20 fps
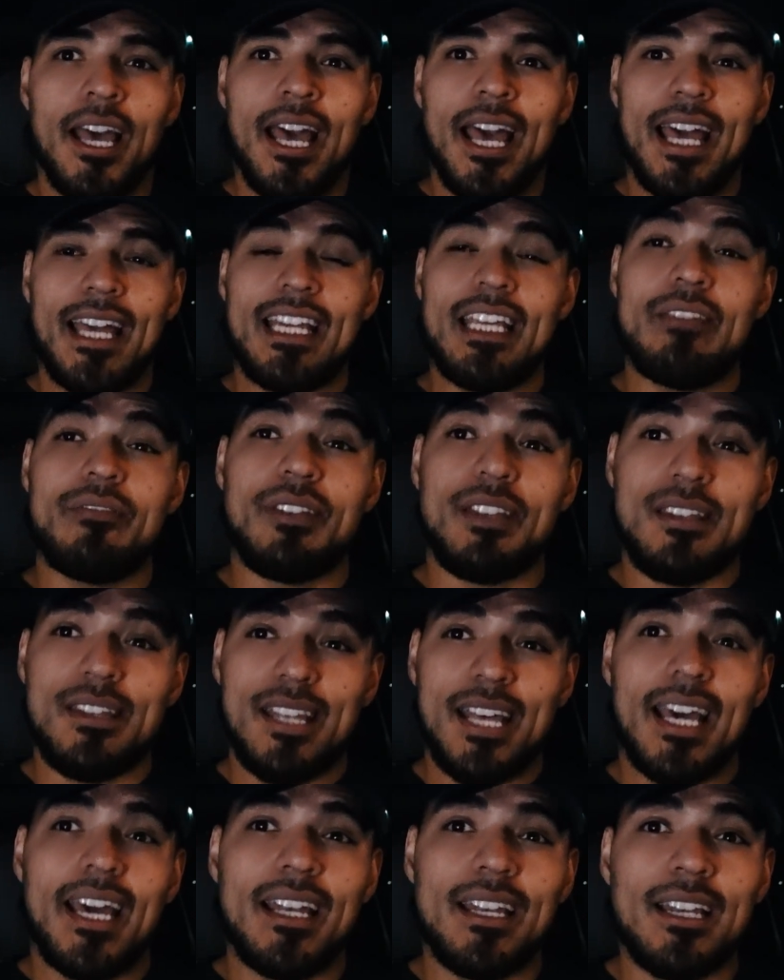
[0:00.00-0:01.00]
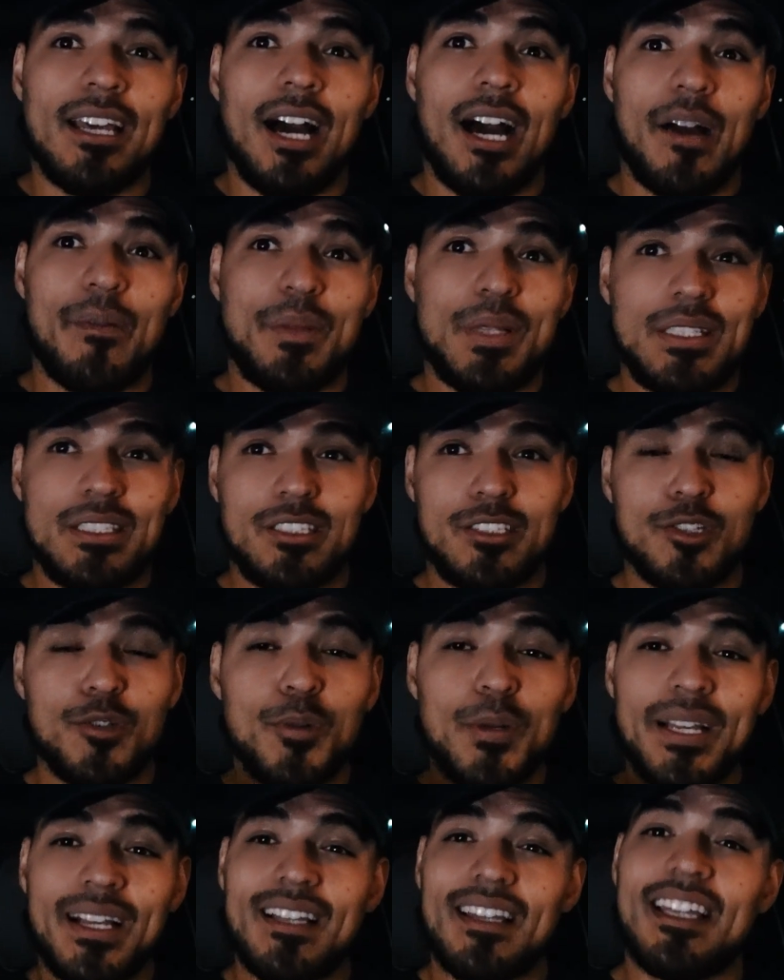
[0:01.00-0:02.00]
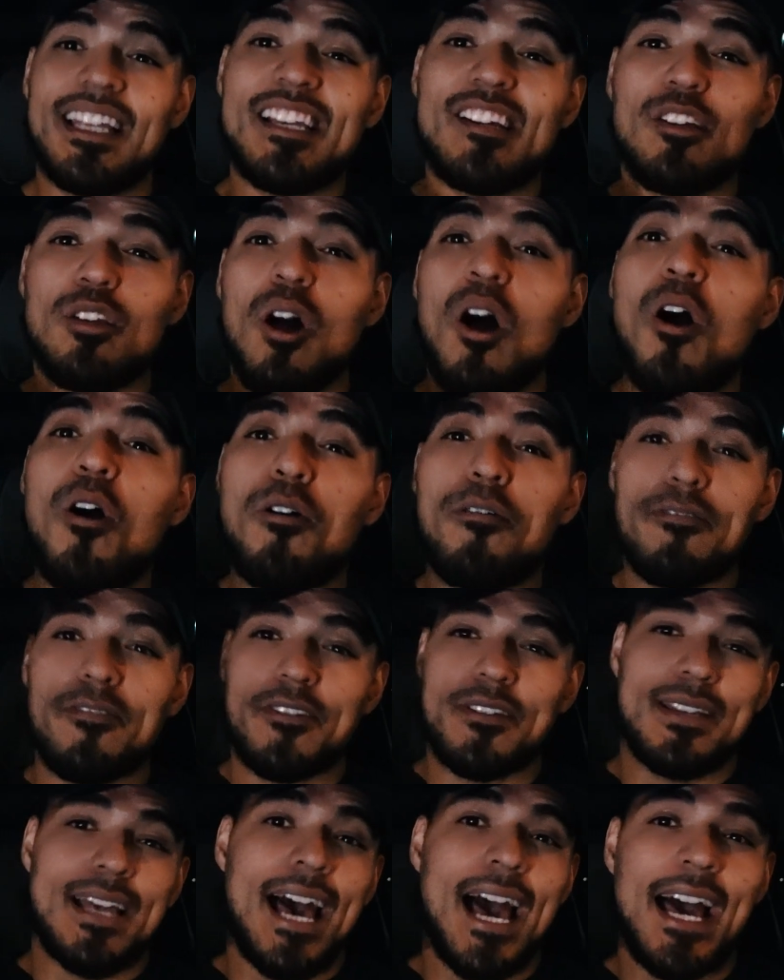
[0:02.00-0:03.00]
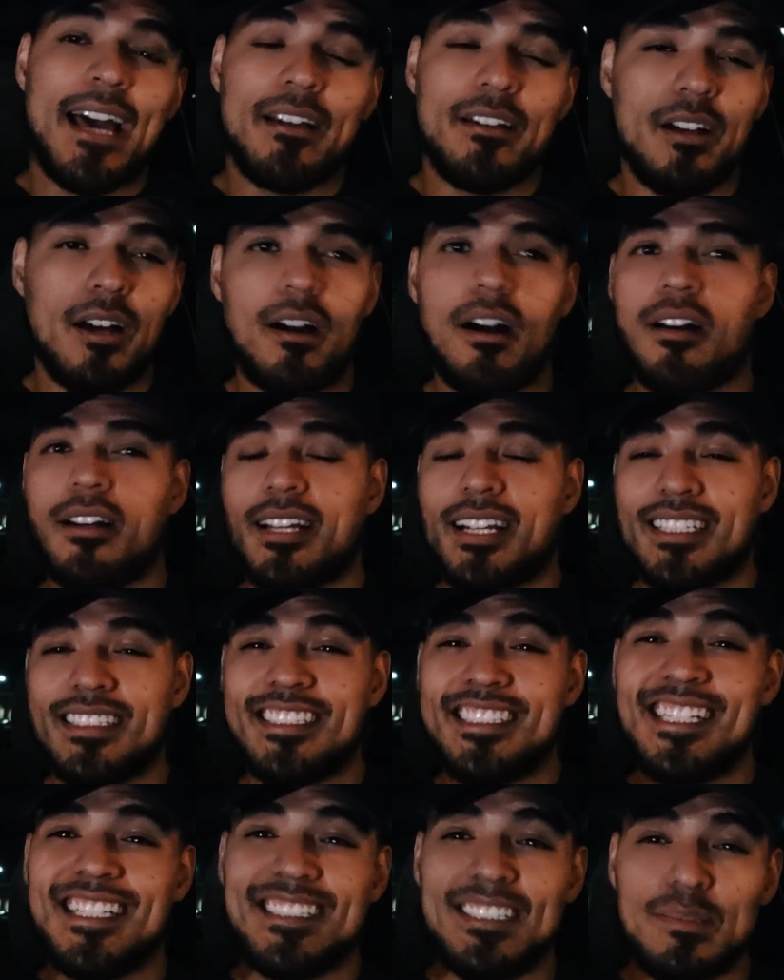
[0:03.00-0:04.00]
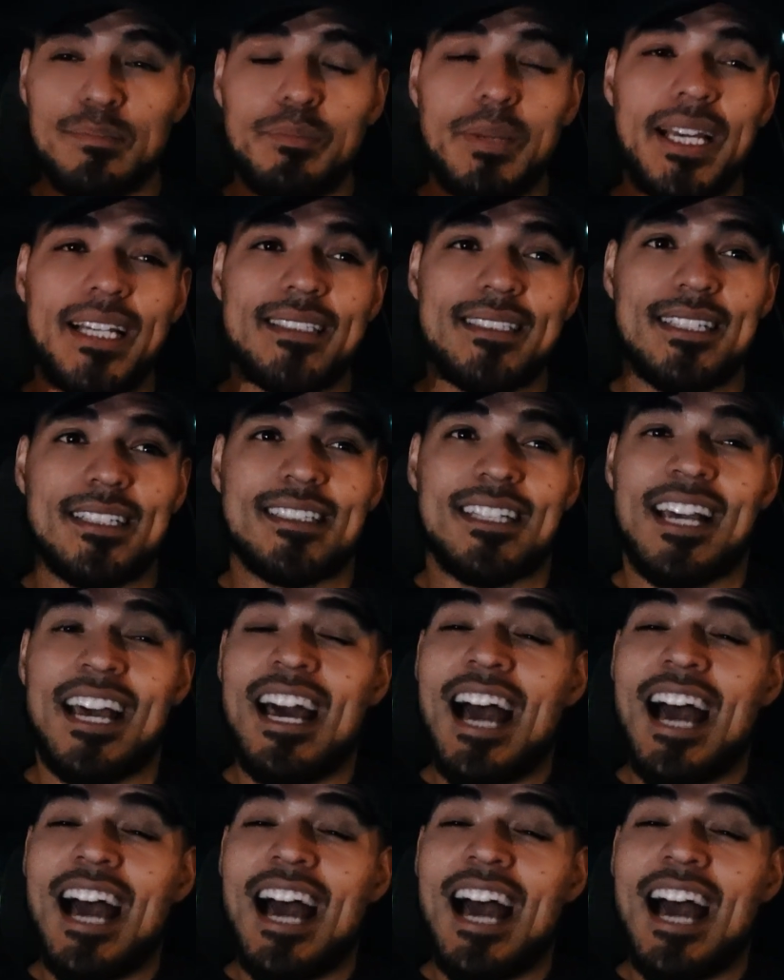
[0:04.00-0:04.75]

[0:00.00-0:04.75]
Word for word: And even then, I've been doing a little over that on a consistent basis.